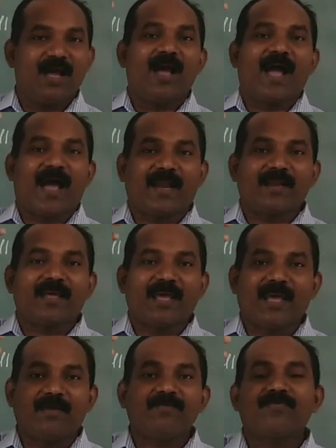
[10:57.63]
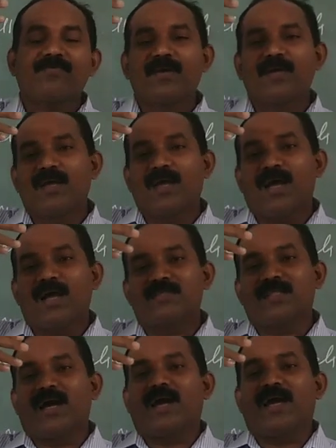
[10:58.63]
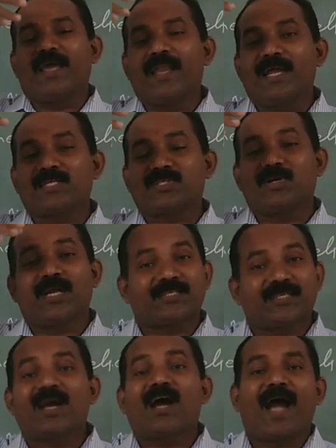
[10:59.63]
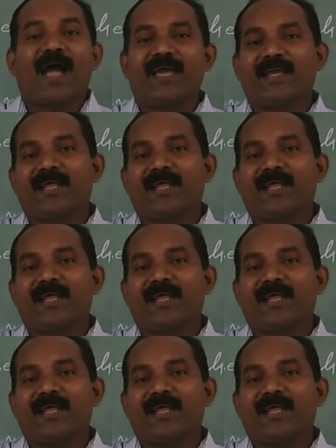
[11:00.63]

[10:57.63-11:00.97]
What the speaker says: And if the electron at a higher